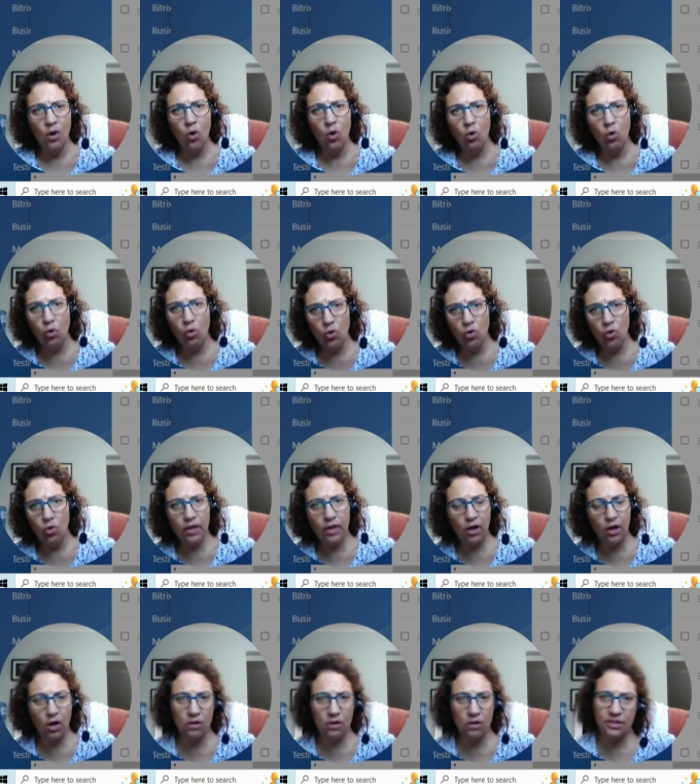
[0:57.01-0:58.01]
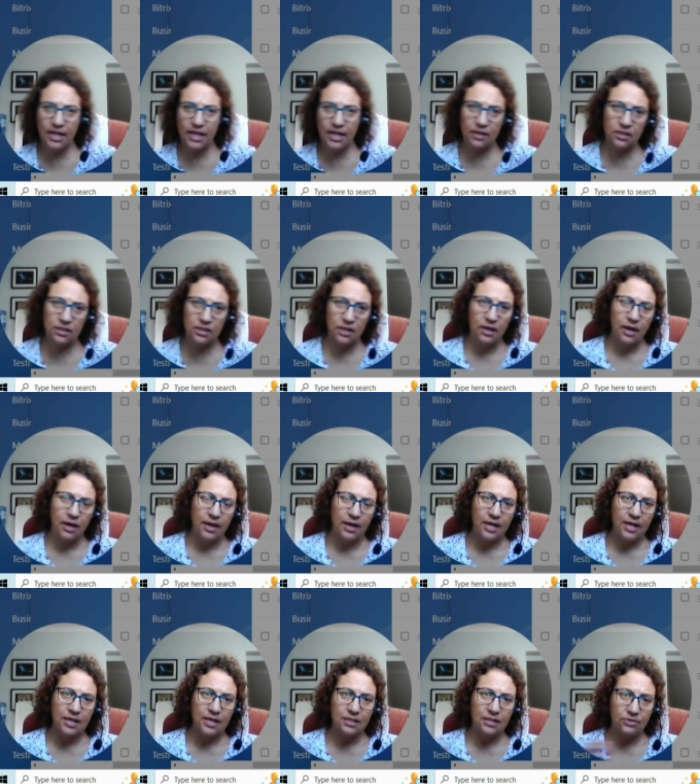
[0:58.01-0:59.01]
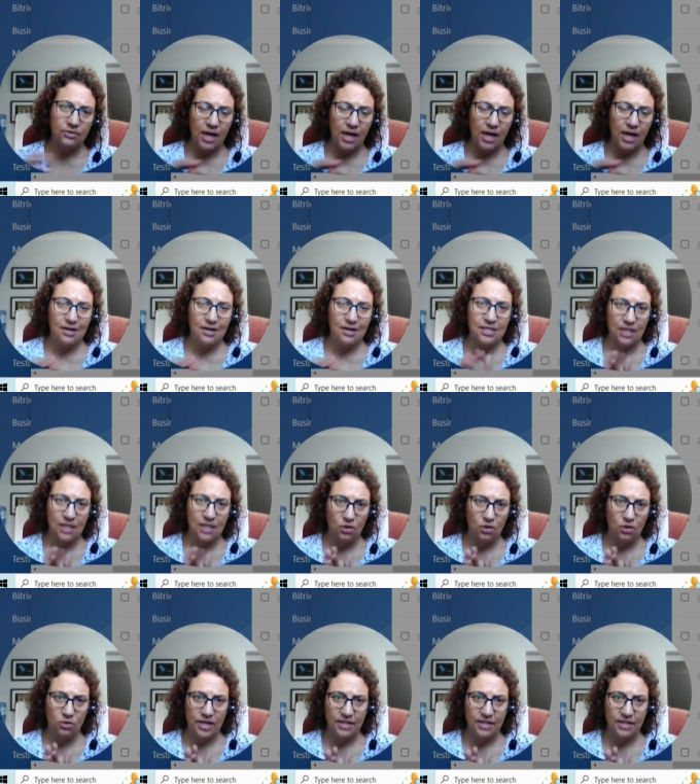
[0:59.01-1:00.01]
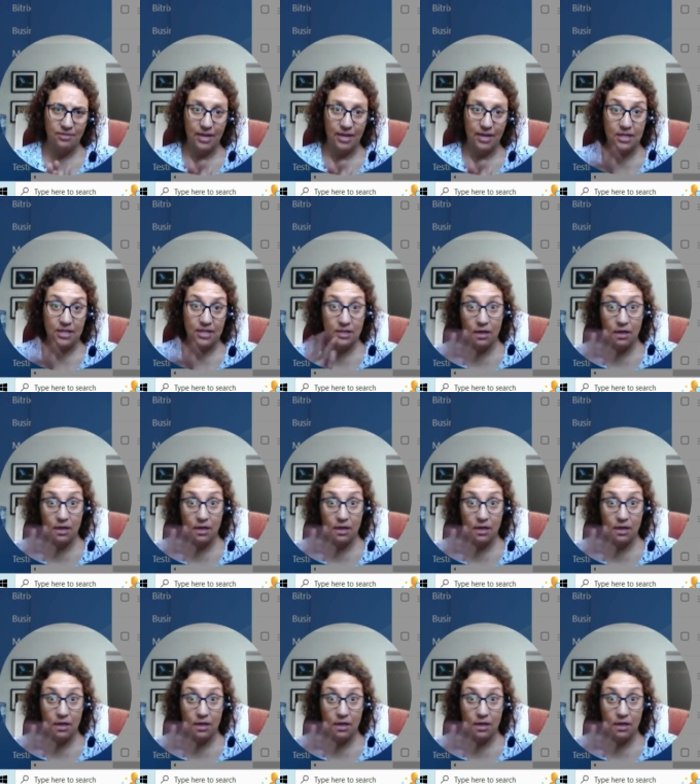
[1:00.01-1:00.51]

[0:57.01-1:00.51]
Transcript: or the contact is recognized in your database.